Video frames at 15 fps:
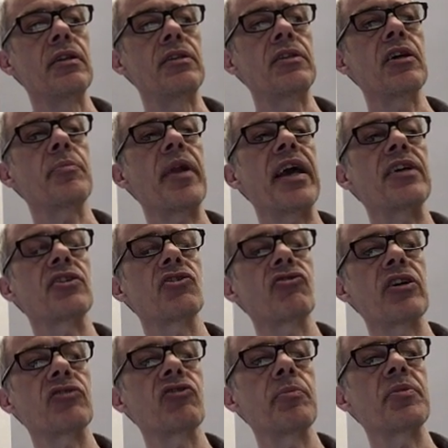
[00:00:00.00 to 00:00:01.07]
terminates
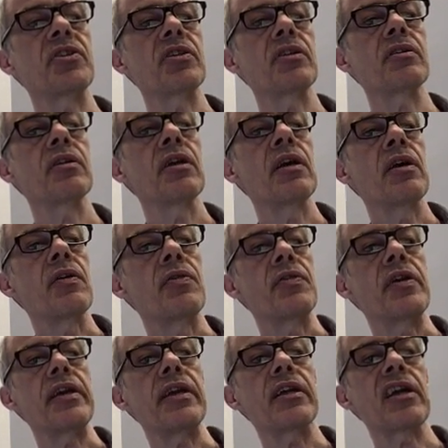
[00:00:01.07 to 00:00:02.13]
transcription,
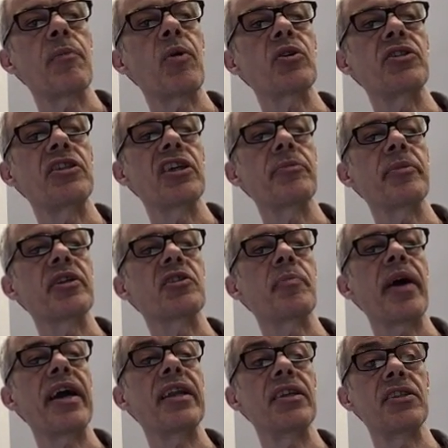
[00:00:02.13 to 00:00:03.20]
the carboxy terminal
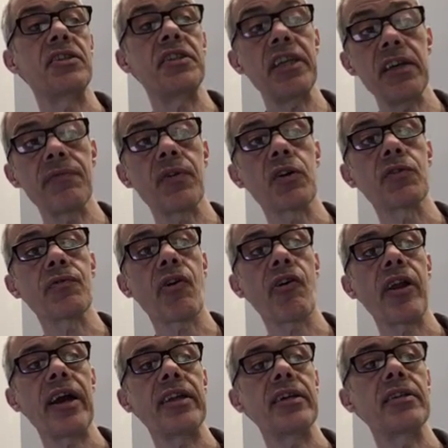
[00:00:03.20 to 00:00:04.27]
domain is
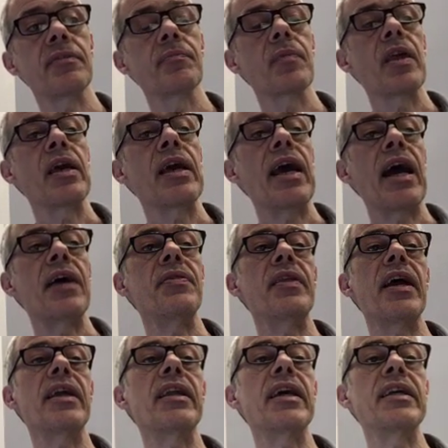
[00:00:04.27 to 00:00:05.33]
dephosphorylated, and
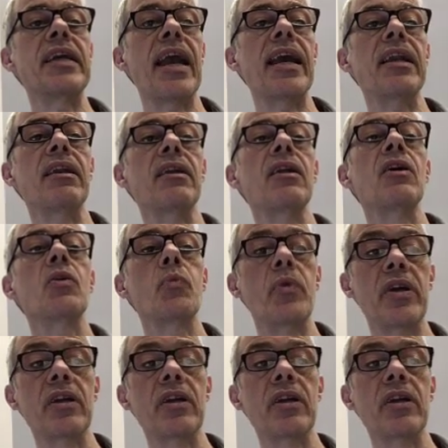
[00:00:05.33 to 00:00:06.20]
then again we